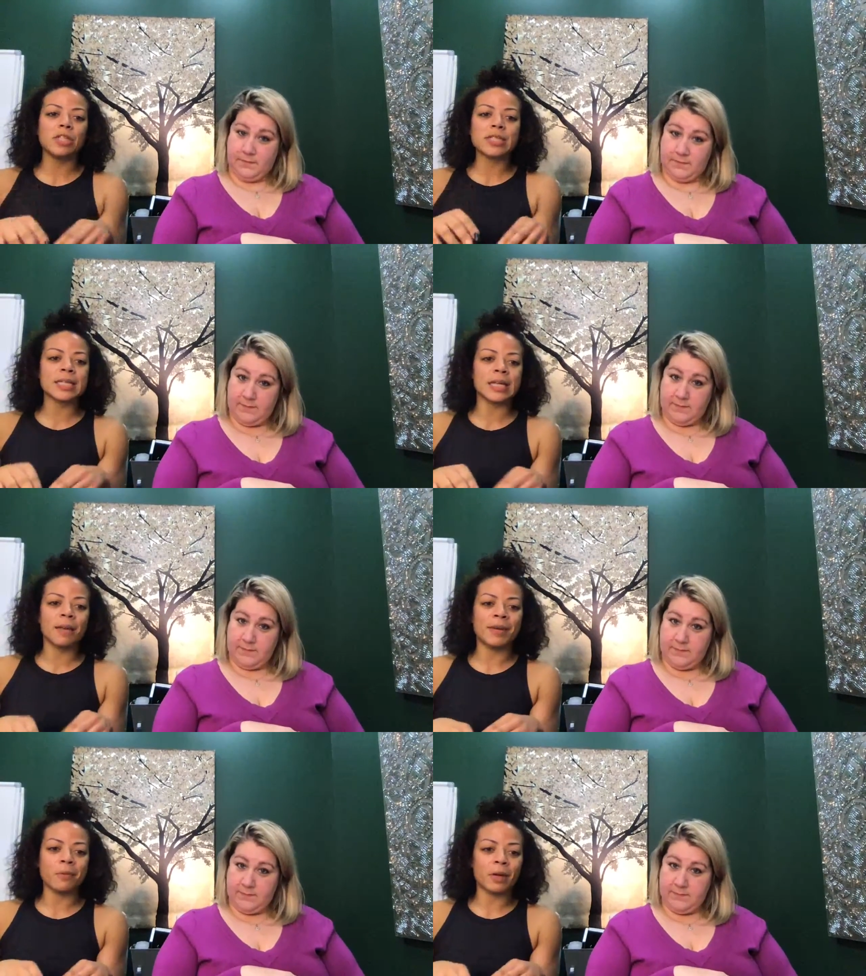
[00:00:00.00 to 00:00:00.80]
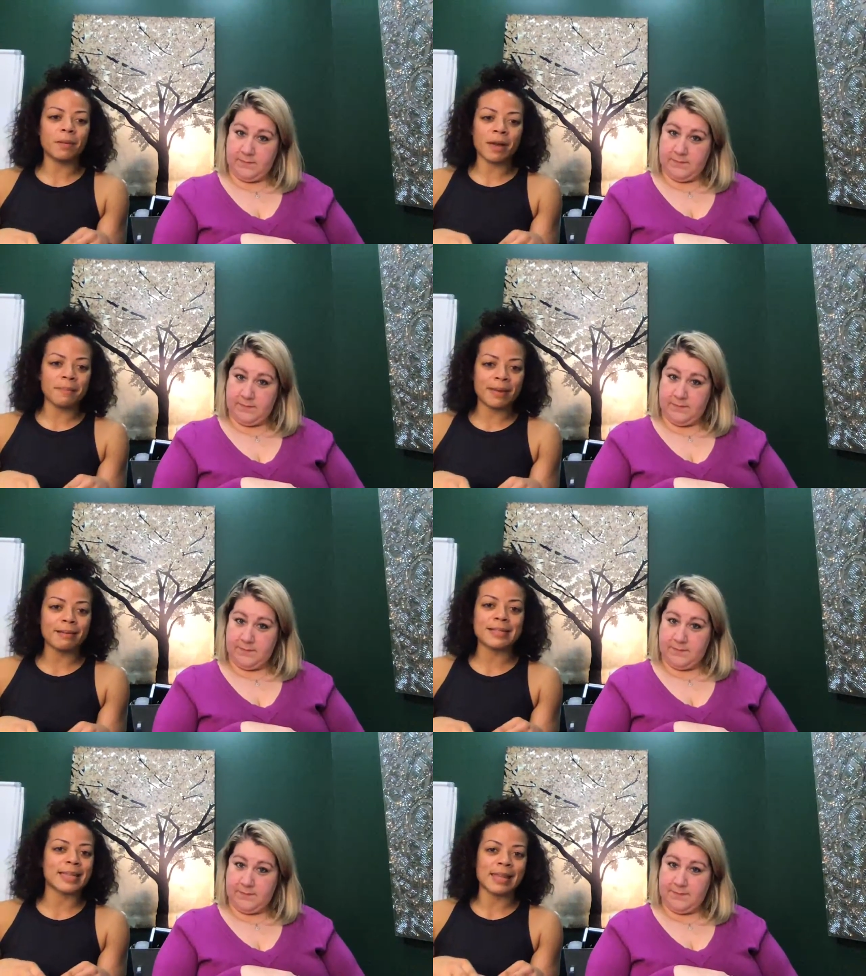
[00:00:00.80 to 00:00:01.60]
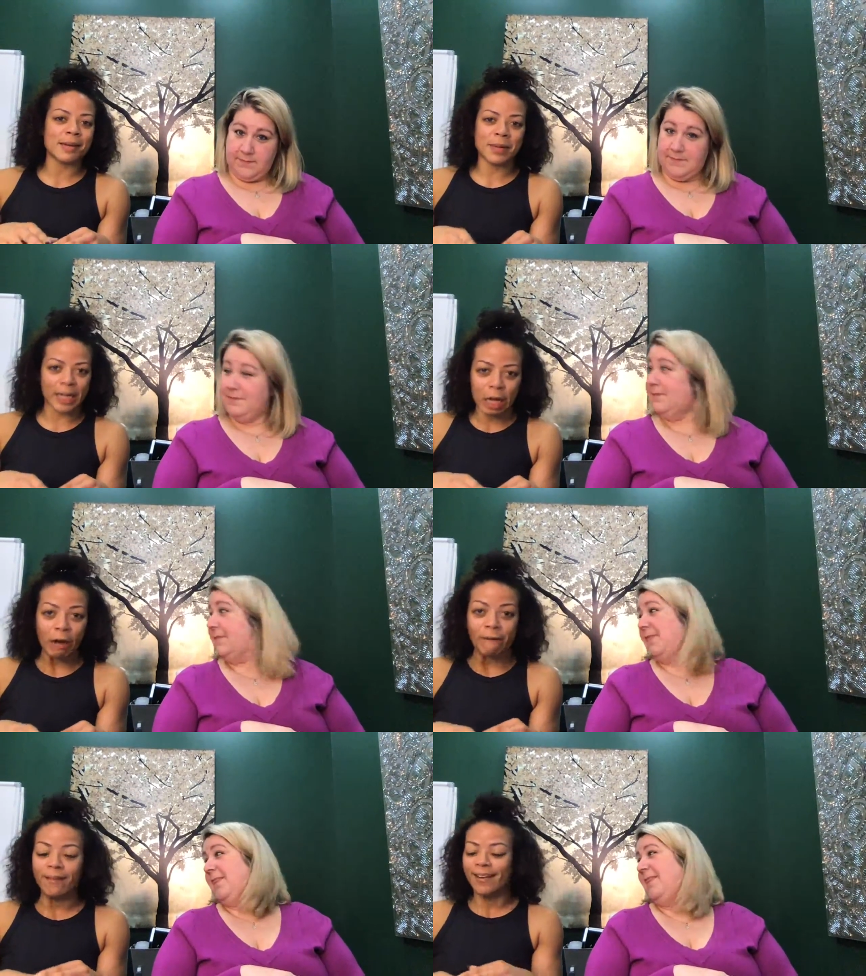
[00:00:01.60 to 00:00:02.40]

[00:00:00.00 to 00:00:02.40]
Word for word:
Speaker 1: just gonna come and eat one of my meals and then I'm gonna go.